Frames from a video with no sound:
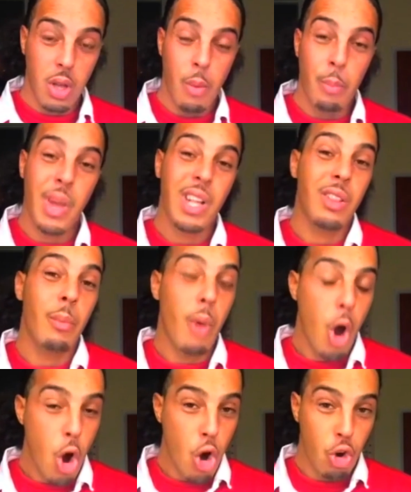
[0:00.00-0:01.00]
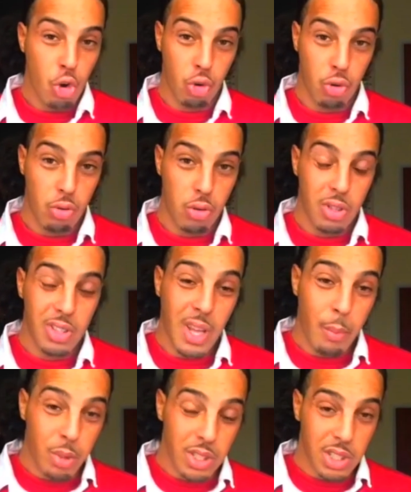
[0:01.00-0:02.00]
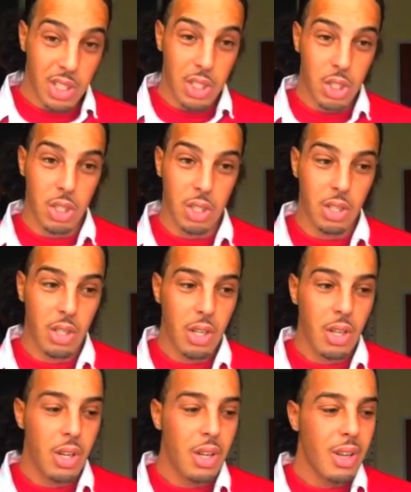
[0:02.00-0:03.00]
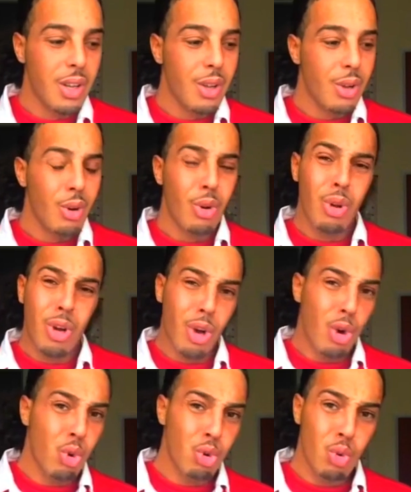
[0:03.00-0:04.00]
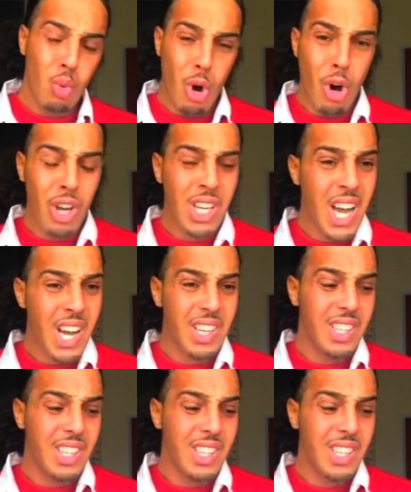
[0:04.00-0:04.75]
Make them earn their position. Look at who you are. Y'all,